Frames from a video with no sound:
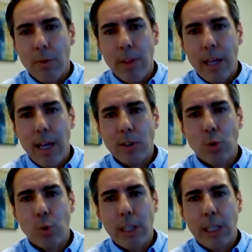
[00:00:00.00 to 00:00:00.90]
they
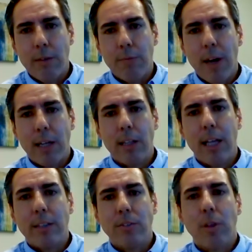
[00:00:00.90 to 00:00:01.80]
actually
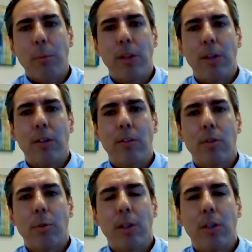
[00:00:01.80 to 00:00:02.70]
finalized some of
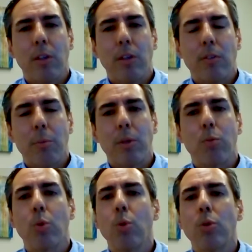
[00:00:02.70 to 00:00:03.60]
the
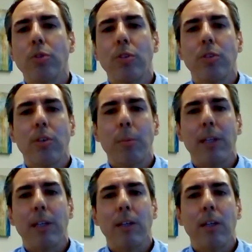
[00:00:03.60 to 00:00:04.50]
rules and some of
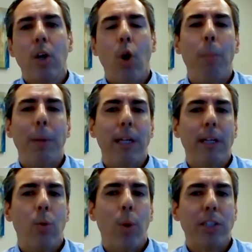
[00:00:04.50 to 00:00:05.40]
the
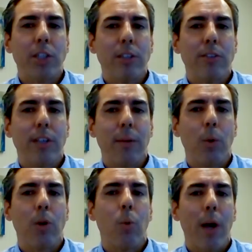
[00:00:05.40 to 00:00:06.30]
open-ended questions that
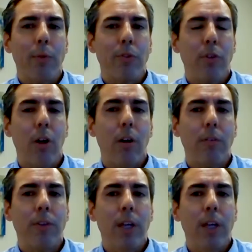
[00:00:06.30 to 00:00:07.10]
weren't quite resolved.